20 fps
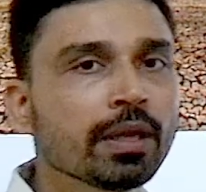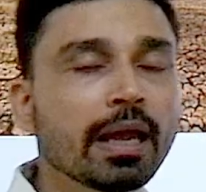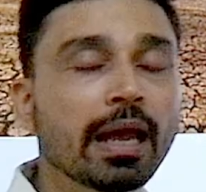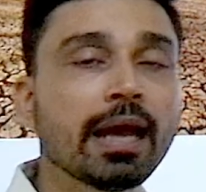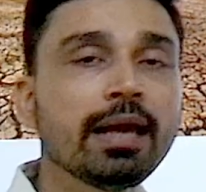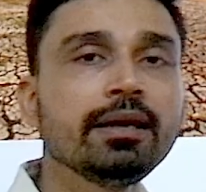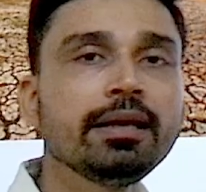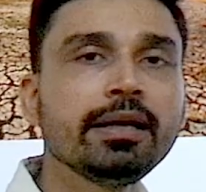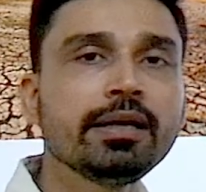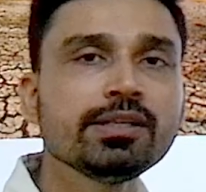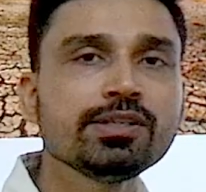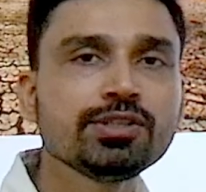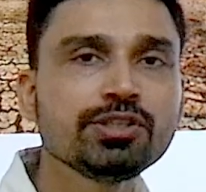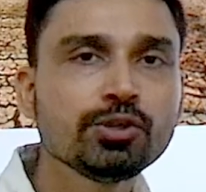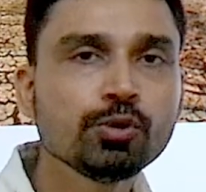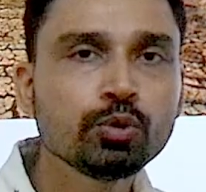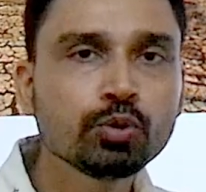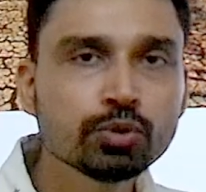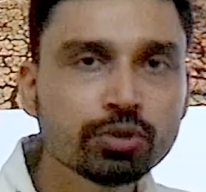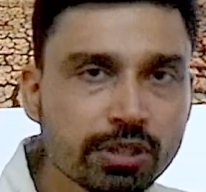and it is
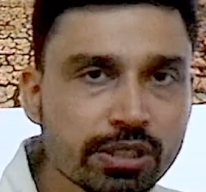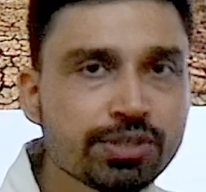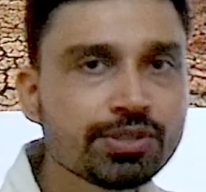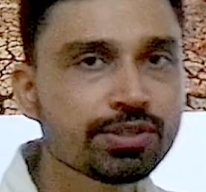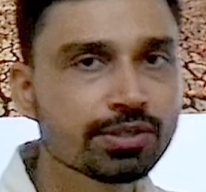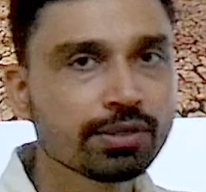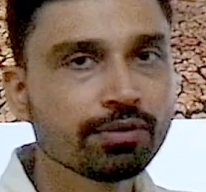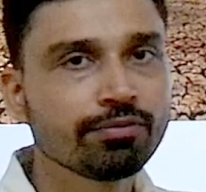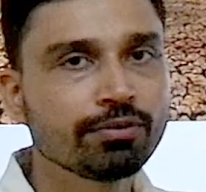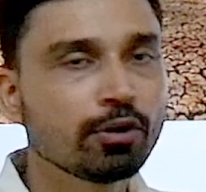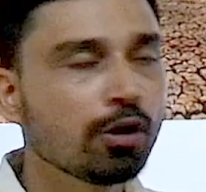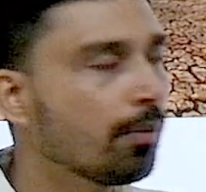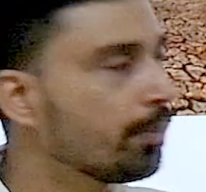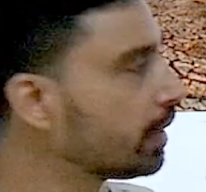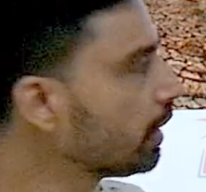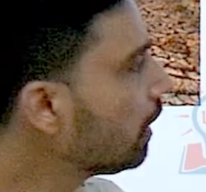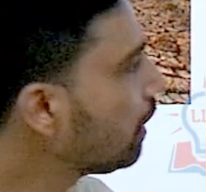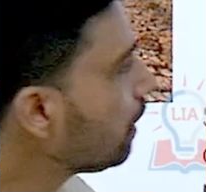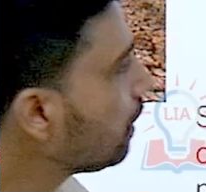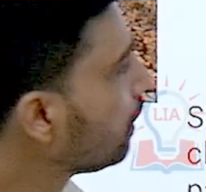due to this
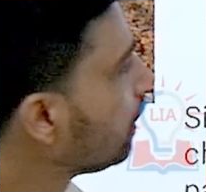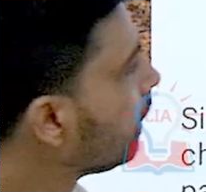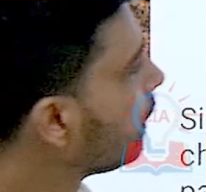phenomena,